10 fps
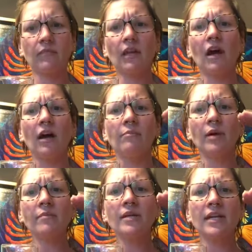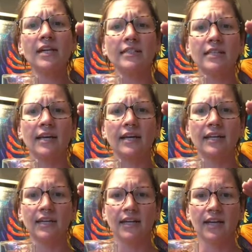Bourbon is a
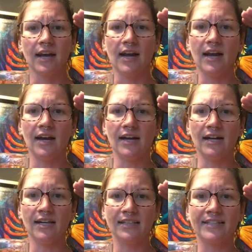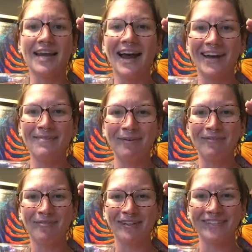type
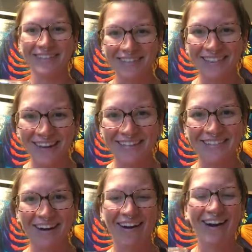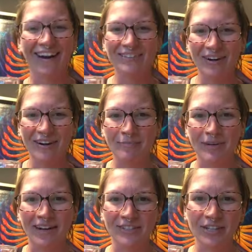of whiskey. Thanks, Eric. I try to
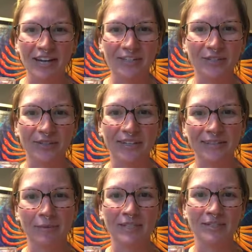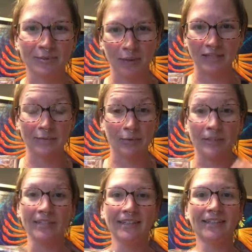be educational as much as possible.
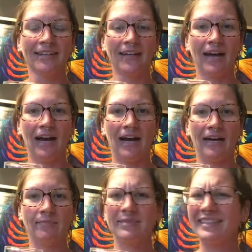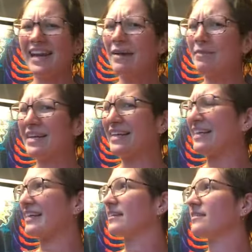
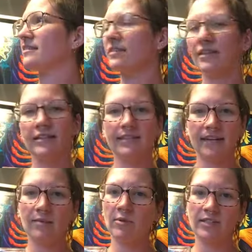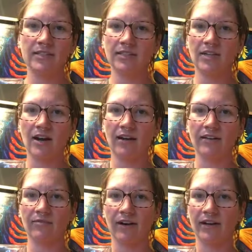Sammy! And Sam wants to
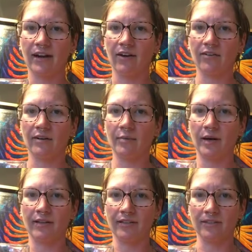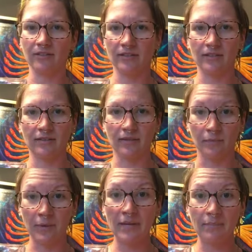talk right now, apparently. So the
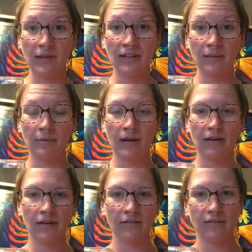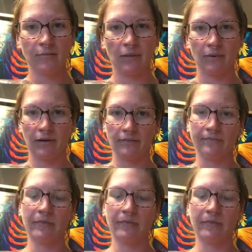peeping in the background is my bird.